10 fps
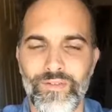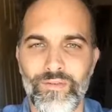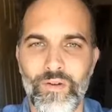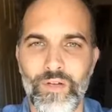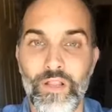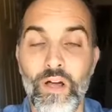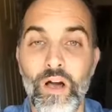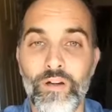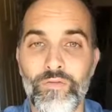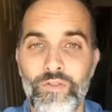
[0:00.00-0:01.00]
What we
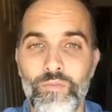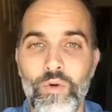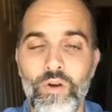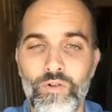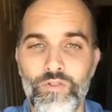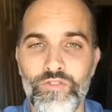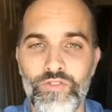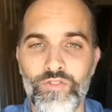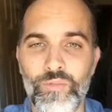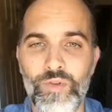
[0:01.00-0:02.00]
long for the most
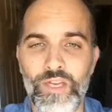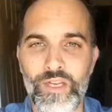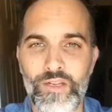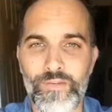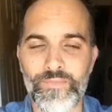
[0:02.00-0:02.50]
is to be